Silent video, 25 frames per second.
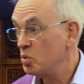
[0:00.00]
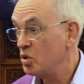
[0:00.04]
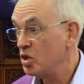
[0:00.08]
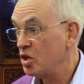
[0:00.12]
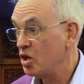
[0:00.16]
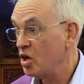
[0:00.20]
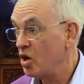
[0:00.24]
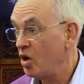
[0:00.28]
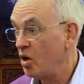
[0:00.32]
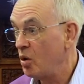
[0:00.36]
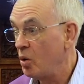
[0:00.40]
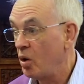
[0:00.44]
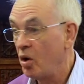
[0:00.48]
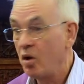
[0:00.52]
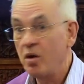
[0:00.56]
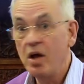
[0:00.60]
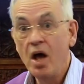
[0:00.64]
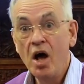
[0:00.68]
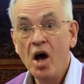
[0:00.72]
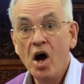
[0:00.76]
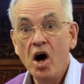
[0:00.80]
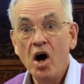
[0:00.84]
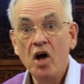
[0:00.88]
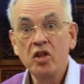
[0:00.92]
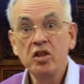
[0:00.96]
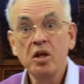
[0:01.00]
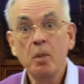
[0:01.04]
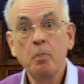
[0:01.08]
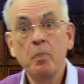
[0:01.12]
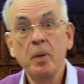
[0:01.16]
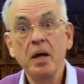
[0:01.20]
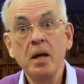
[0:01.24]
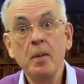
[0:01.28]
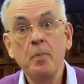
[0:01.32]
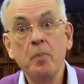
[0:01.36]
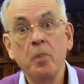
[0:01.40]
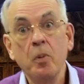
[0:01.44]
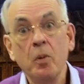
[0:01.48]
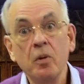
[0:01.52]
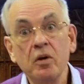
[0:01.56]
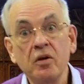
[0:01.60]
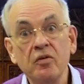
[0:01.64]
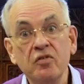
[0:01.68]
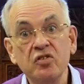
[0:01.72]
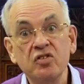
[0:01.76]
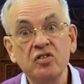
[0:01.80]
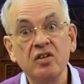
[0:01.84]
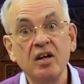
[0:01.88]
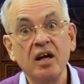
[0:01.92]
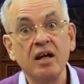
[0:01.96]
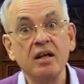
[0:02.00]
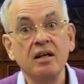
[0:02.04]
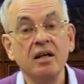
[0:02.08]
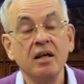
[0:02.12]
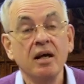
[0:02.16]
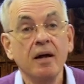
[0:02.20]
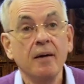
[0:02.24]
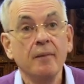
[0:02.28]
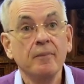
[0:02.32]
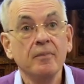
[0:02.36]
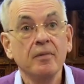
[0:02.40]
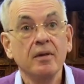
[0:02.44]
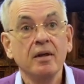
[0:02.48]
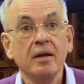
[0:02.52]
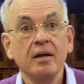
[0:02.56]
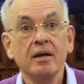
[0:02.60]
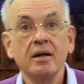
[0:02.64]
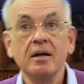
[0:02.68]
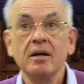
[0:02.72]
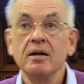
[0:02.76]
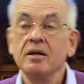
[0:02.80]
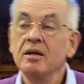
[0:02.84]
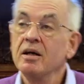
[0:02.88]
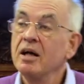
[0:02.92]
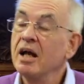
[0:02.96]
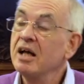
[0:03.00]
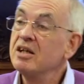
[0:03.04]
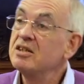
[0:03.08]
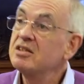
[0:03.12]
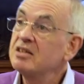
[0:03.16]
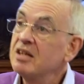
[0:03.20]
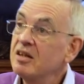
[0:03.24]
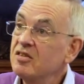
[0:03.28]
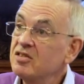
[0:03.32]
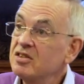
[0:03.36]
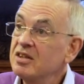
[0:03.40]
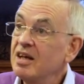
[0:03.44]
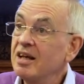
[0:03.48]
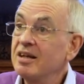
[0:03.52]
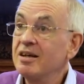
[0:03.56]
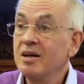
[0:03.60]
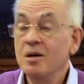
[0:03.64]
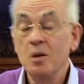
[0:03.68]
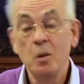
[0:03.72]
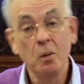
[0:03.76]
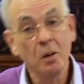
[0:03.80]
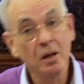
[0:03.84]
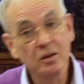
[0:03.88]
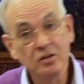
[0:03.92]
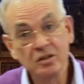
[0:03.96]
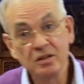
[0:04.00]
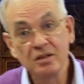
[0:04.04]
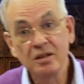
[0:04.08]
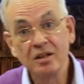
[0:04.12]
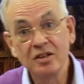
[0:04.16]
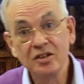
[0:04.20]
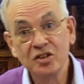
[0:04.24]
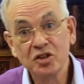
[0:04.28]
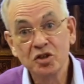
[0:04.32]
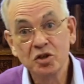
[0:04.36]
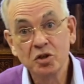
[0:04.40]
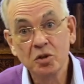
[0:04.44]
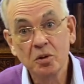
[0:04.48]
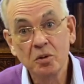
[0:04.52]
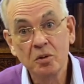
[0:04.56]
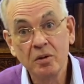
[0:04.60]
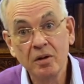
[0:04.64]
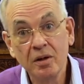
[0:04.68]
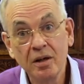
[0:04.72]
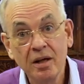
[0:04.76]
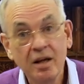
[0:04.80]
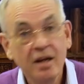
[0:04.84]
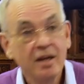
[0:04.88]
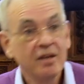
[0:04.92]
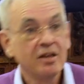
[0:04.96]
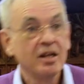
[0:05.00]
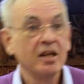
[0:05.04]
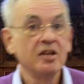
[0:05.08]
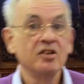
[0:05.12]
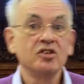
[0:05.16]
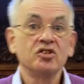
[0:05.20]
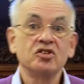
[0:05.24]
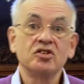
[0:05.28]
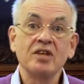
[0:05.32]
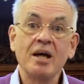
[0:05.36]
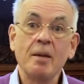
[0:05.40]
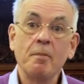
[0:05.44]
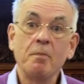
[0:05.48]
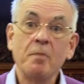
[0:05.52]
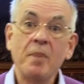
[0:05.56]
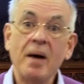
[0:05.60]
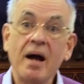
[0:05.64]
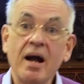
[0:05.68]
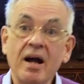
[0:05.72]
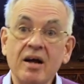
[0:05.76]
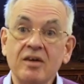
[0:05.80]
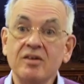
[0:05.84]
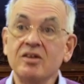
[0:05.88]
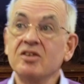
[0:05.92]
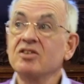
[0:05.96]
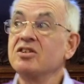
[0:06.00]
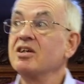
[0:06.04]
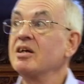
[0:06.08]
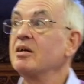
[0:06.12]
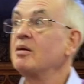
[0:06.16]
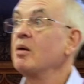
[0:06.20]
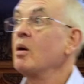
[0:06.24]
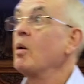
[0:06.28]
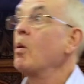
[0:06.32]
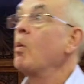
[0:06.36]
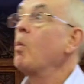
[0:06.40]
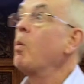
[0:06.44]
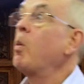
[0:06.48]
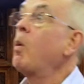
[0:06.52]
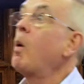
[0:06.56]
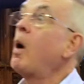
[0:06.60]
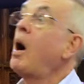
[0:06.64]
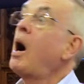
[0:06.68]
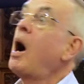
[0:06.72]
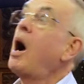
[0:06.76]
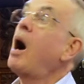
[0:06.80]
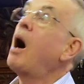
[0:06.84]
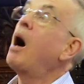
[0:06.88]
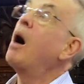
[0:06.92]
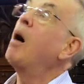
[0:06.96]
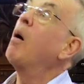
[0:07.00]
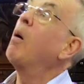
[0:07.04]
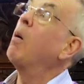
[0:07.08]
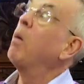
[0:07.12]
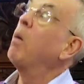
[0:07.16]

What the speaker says: would have gone on and the people would have said, instead of saying, oh, that's a nice story, they'd have stepped back and said, wow.